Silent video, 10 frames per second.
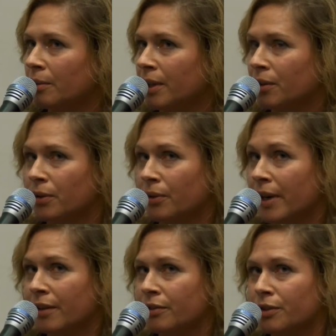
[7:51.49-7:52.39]
when you're a
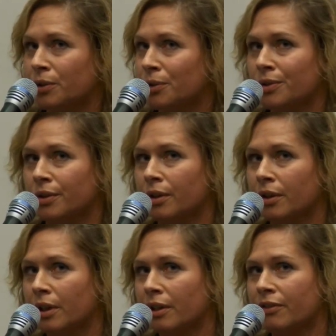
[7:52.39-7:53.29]
great
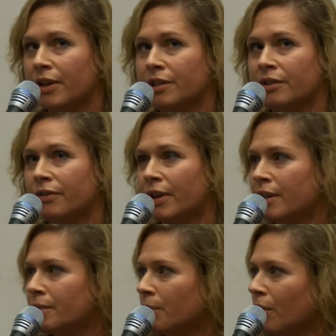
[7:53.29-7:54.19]
tutor in a
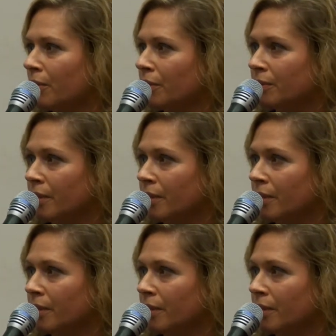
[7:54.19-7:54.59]
face-to-face model,